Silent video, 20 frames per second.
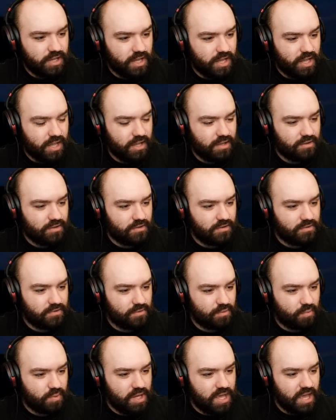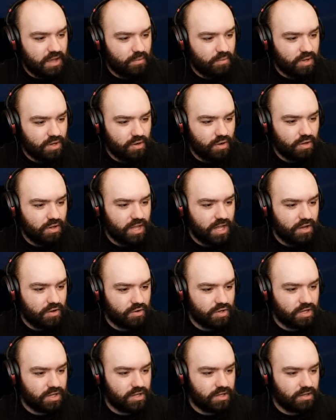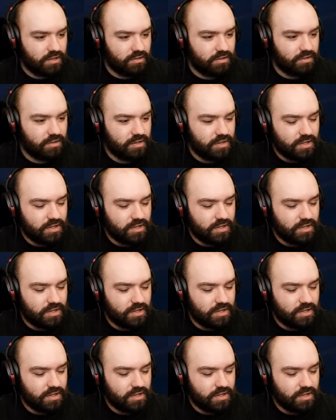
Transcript: And we we're not like on a